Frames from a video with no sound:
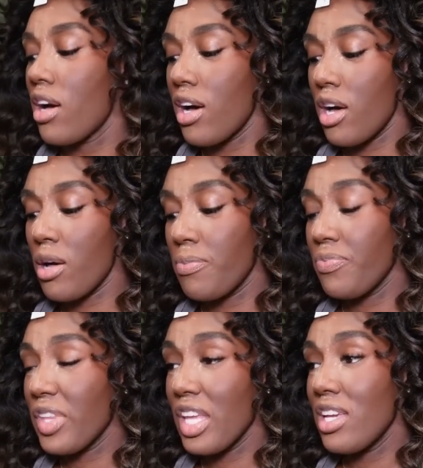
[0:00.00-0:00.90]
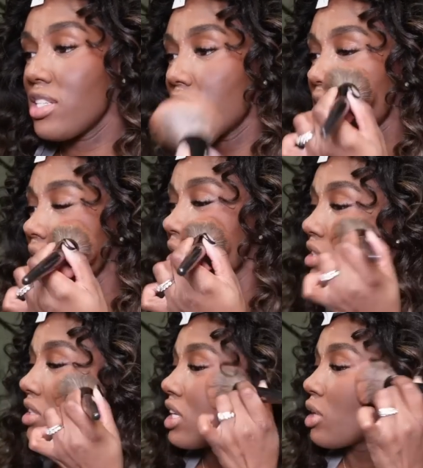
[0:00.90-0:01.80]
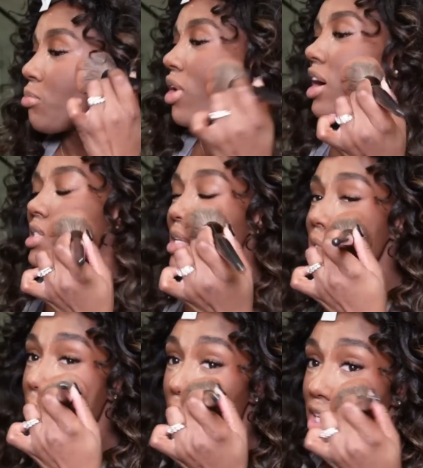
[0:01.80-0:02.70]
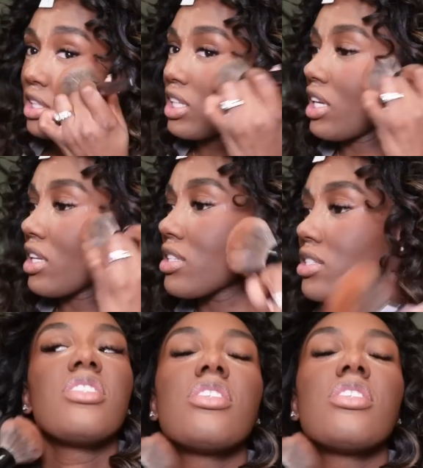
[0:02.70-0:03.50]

um, he just couldn't process a lot of things.